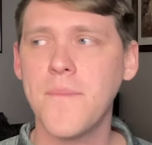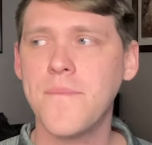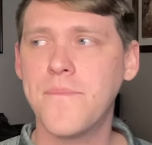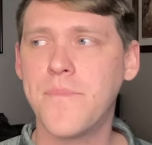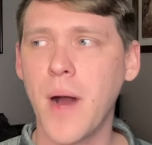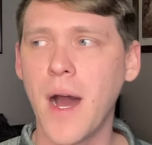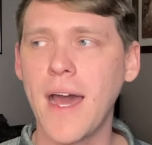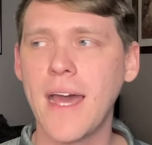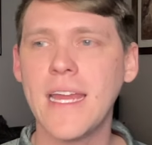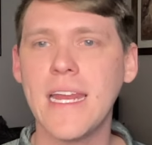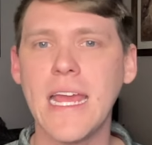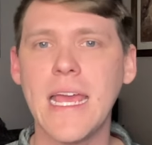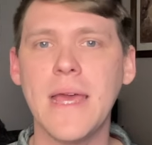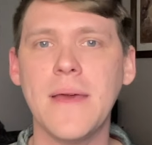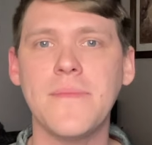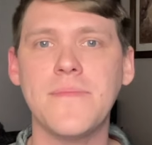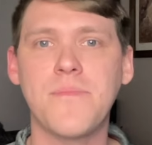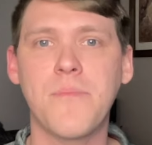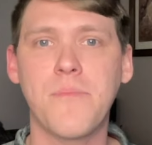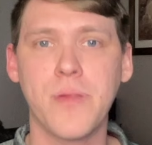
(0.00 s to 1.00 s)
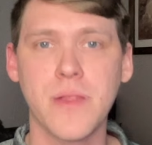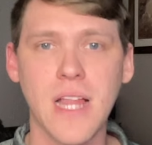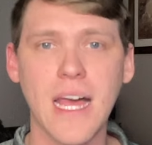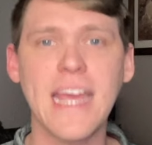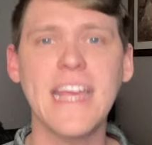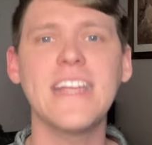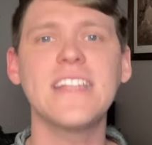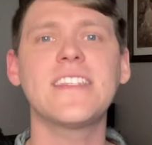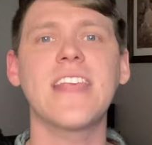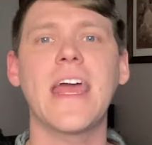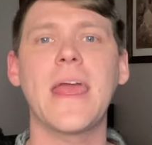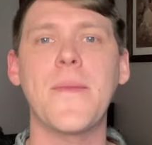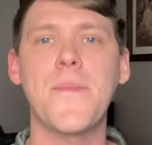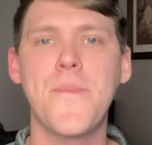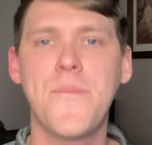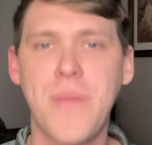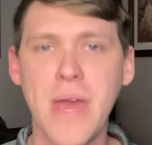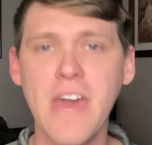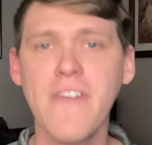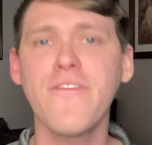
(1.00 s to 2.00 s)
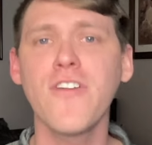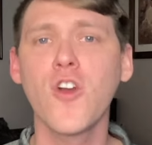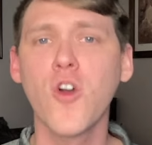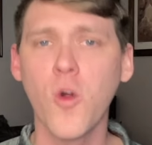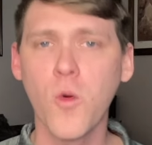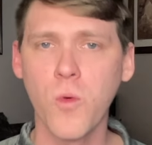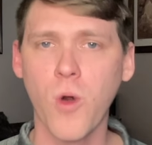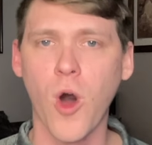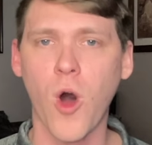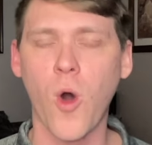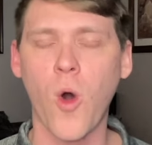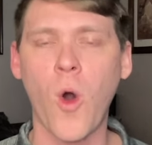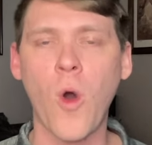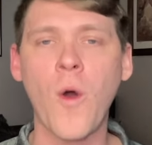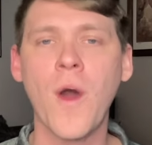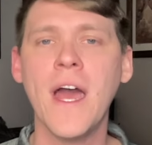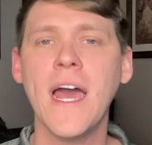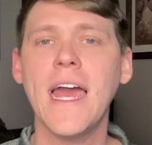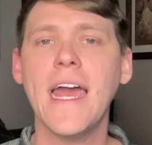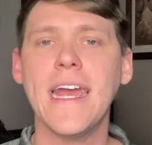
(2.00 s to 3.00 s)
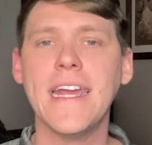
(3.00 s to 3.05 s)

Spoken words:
but it plays a pivotal role